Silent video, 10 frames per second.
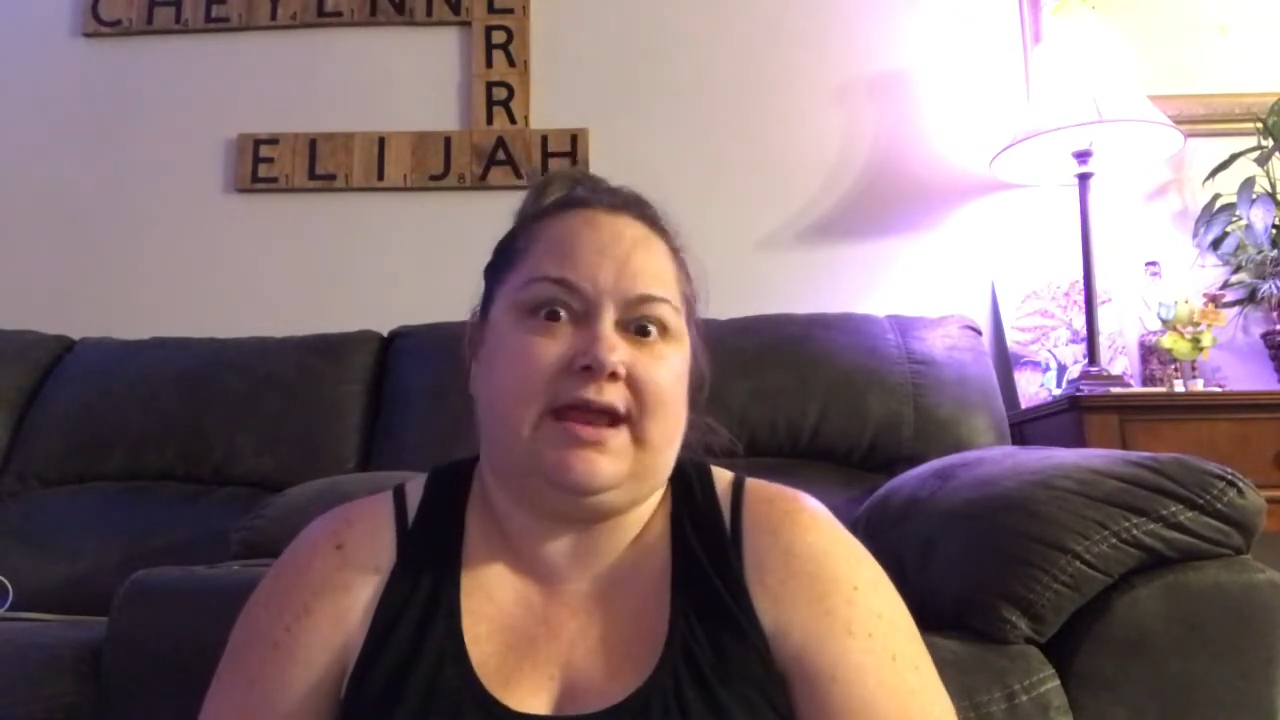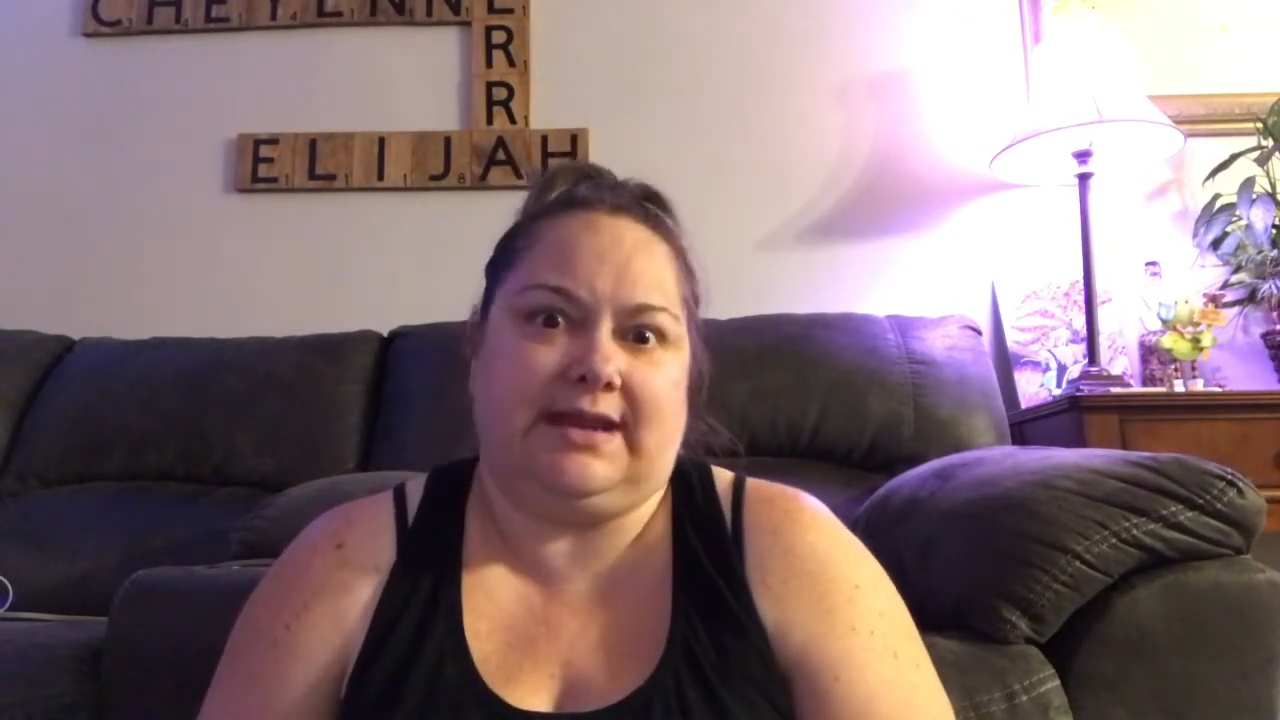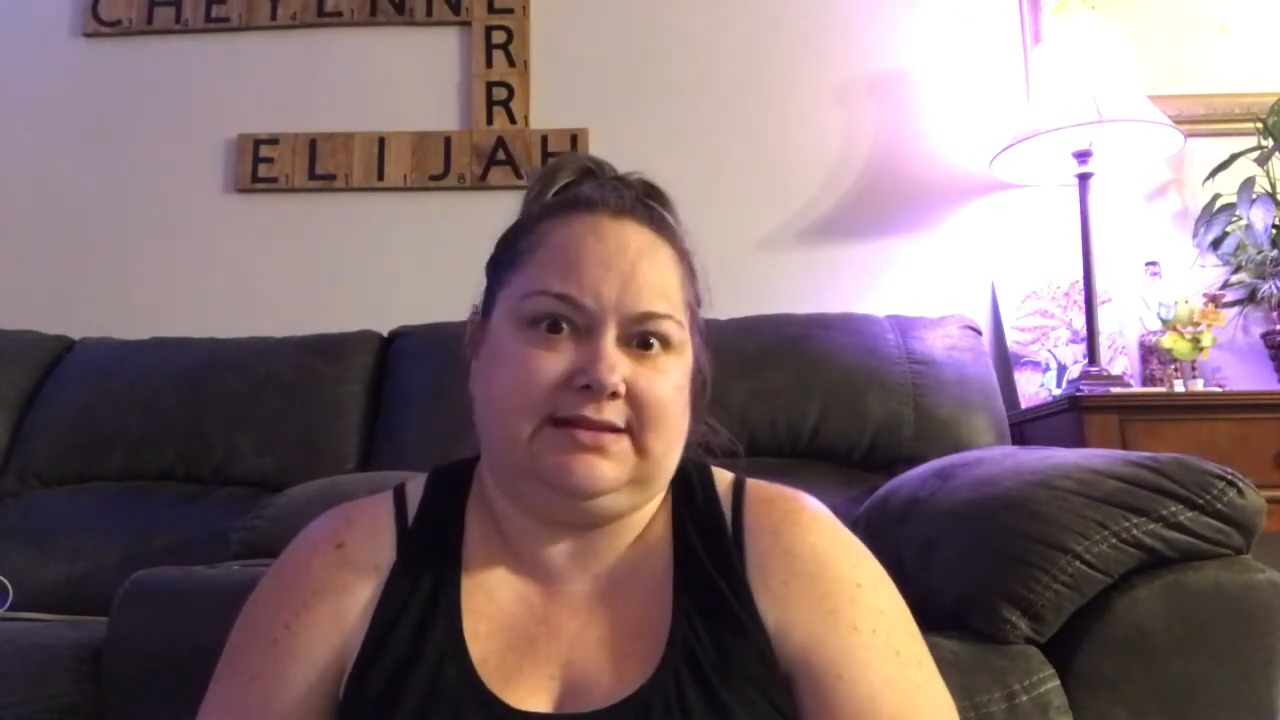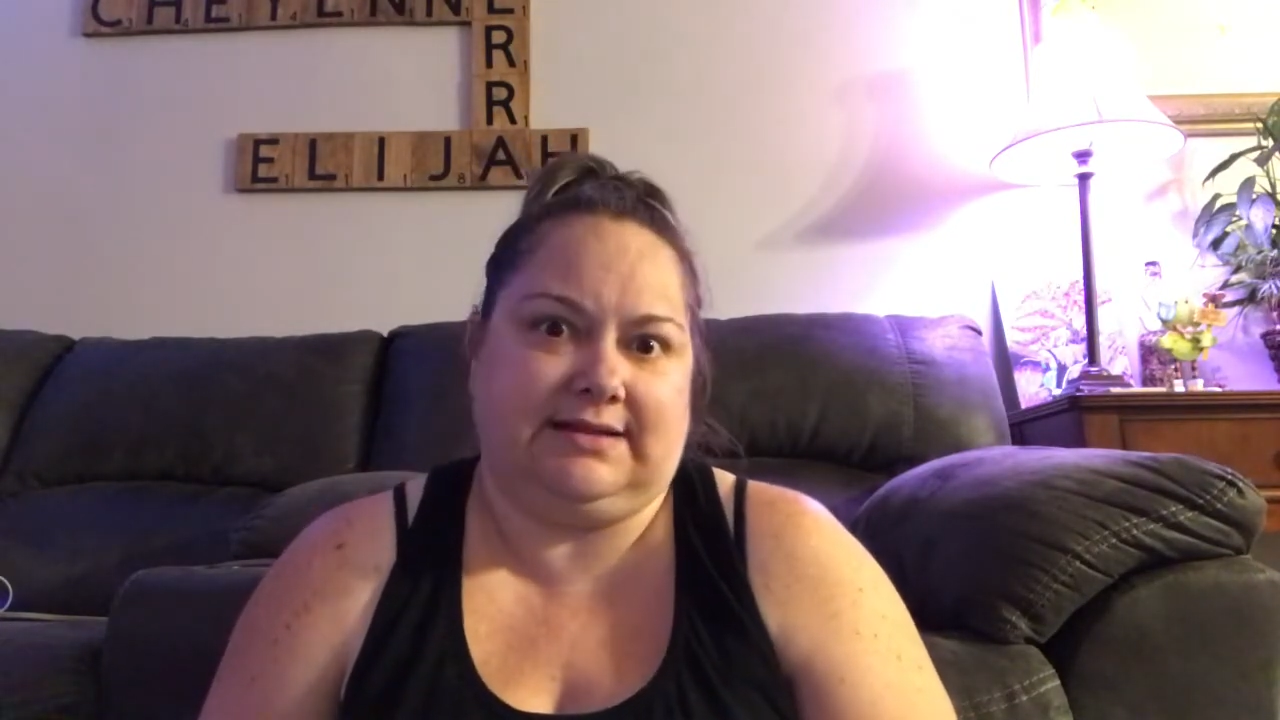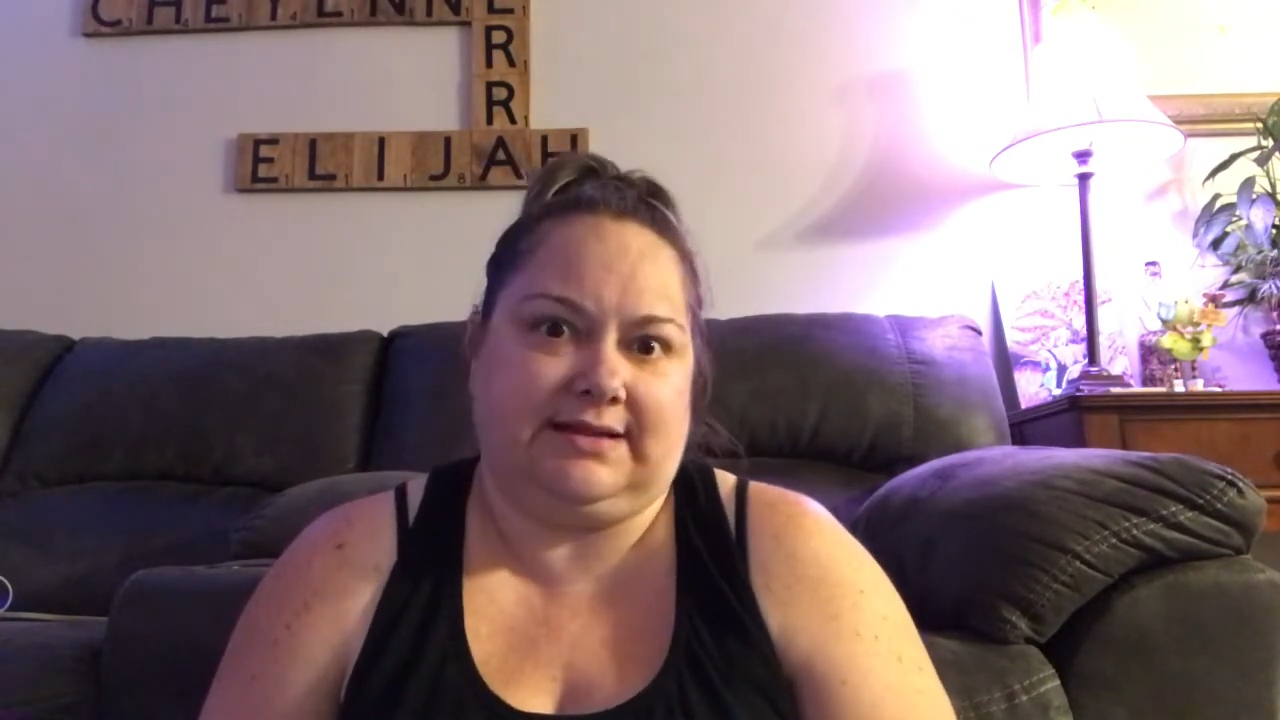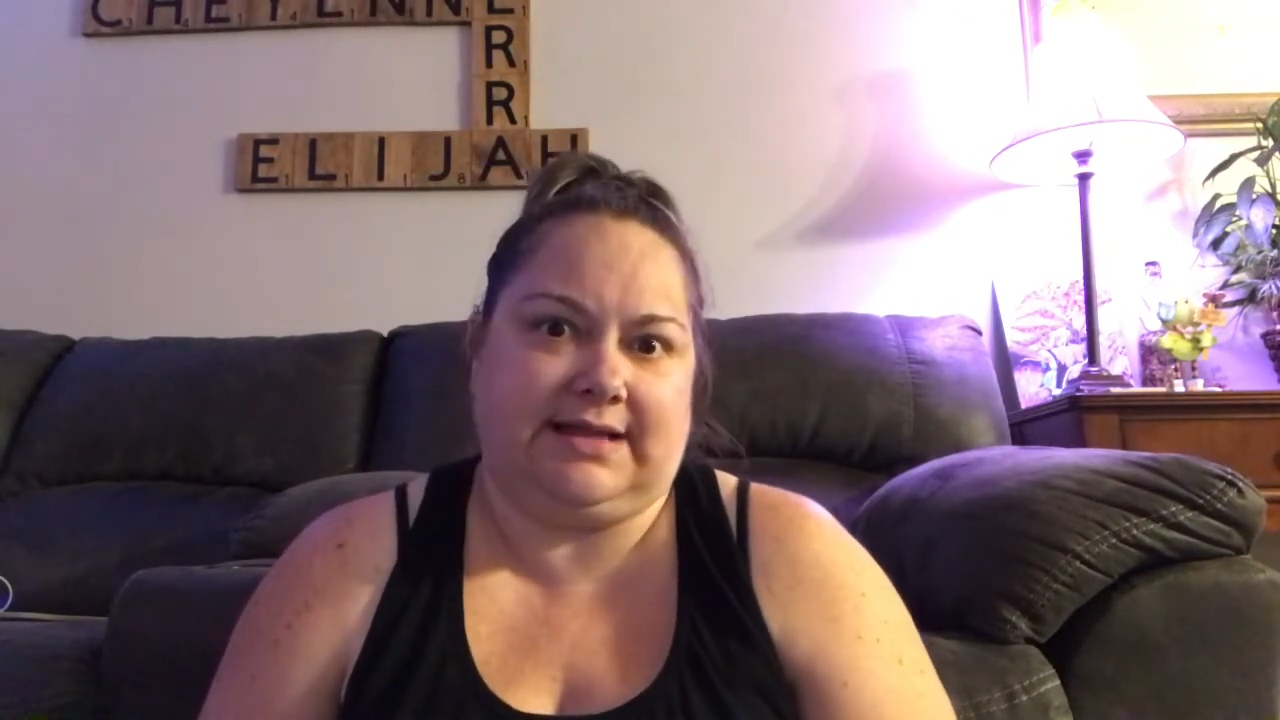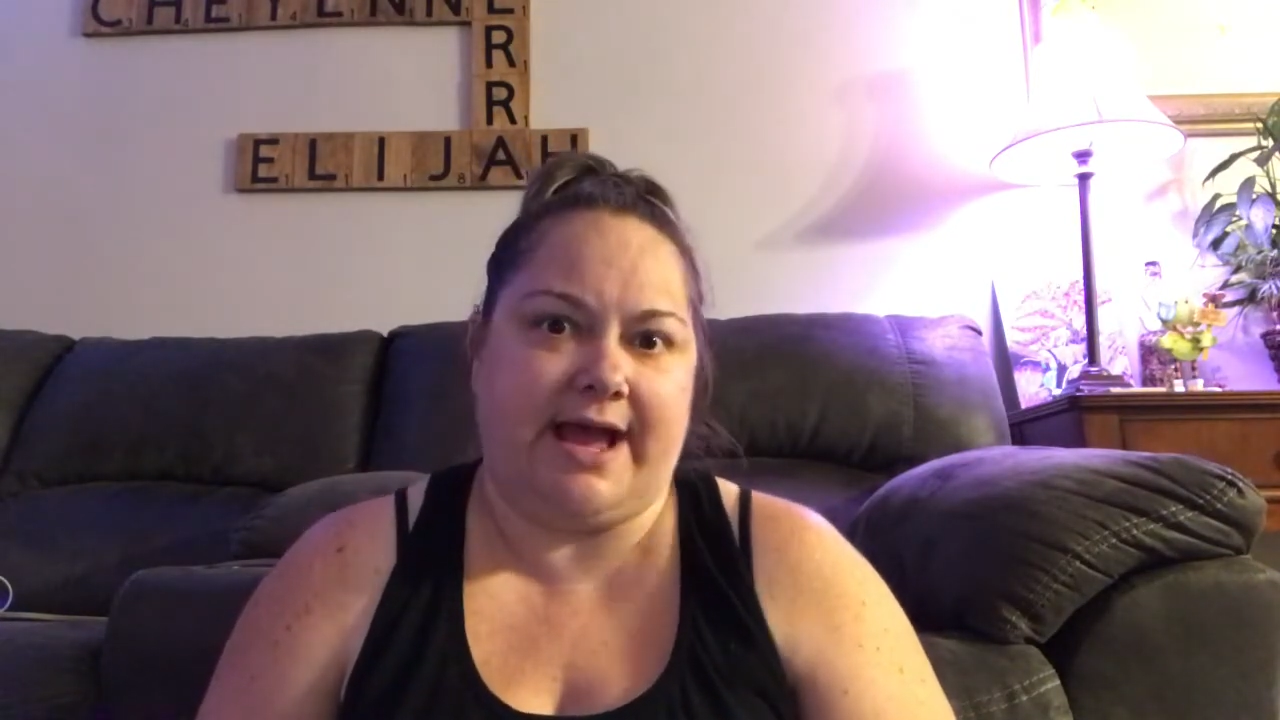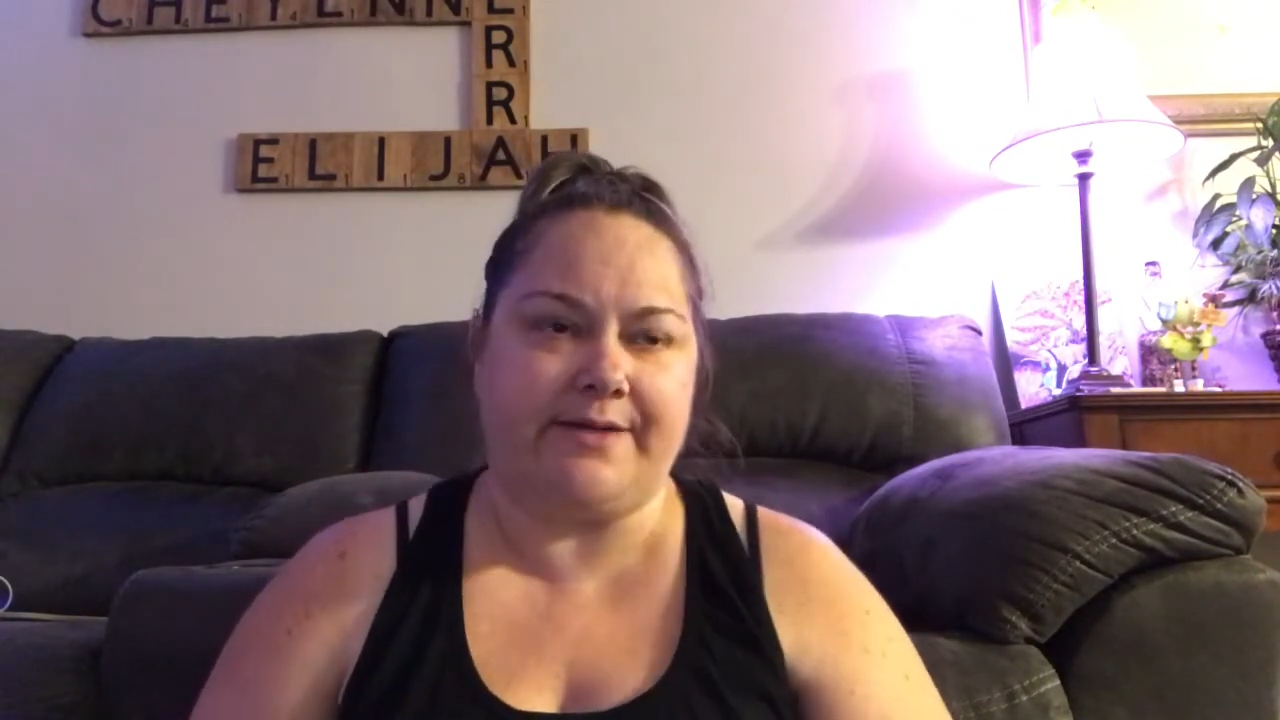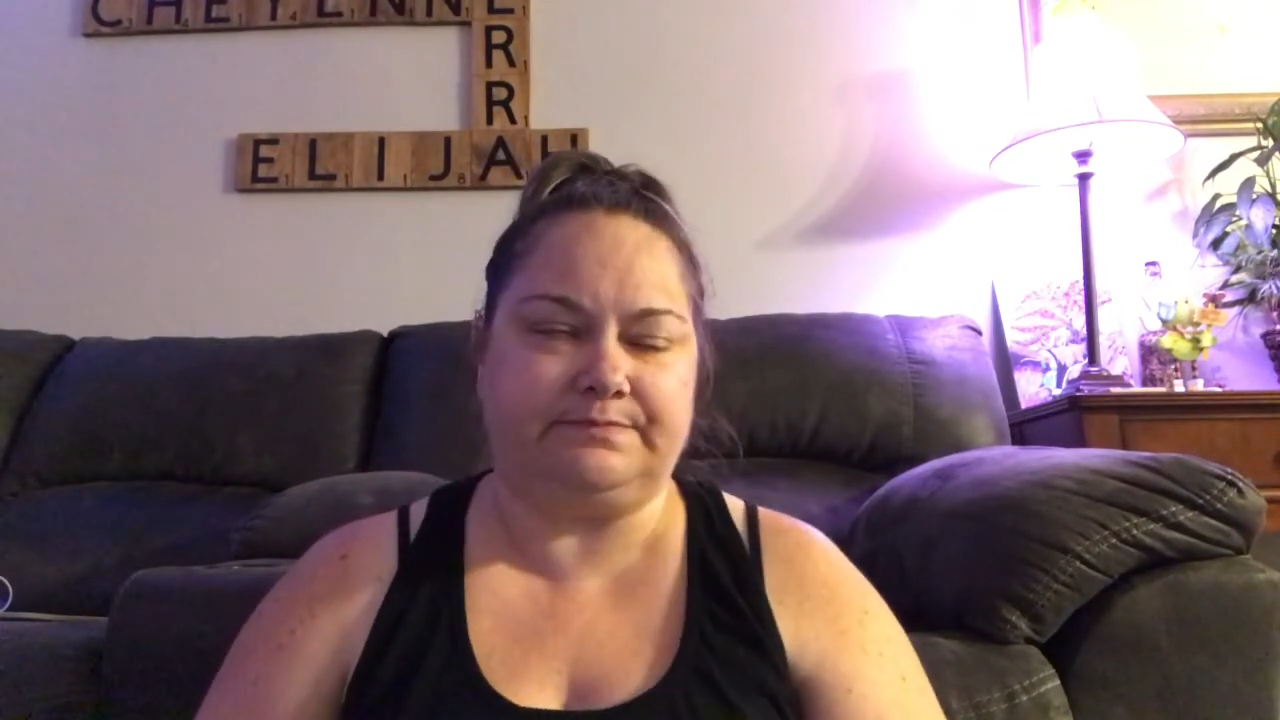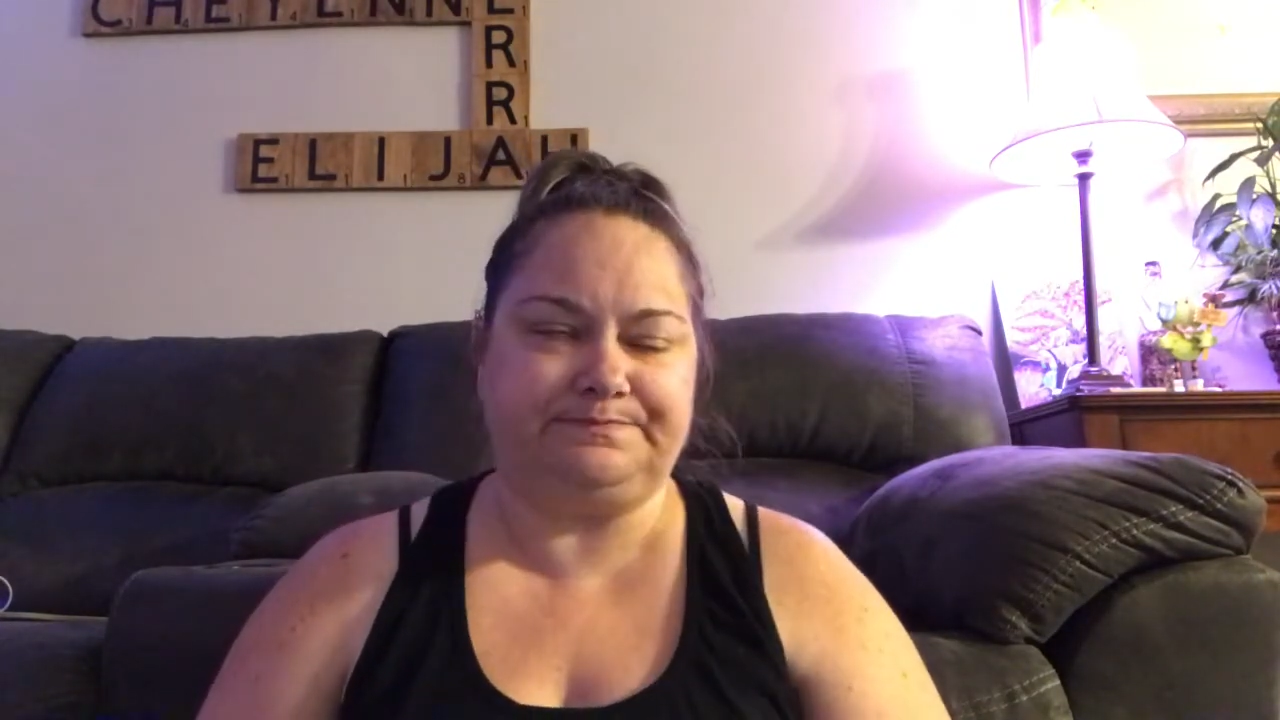anything like that.